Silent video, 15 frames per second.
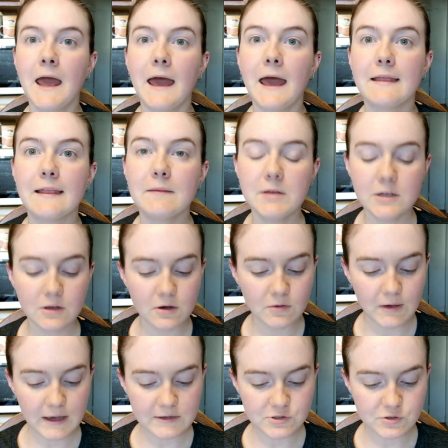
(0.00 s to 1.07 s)
and let me know
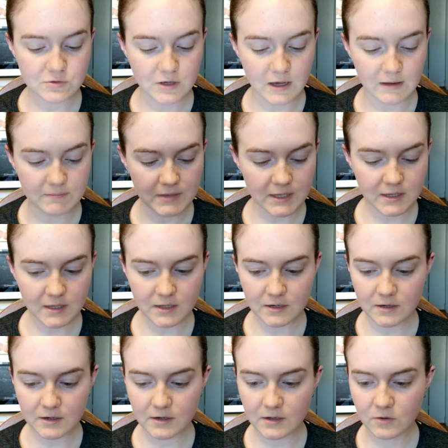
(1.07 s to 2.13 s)
as you come
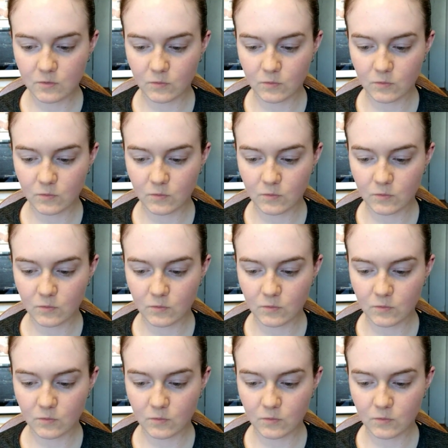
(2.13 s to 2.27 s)
in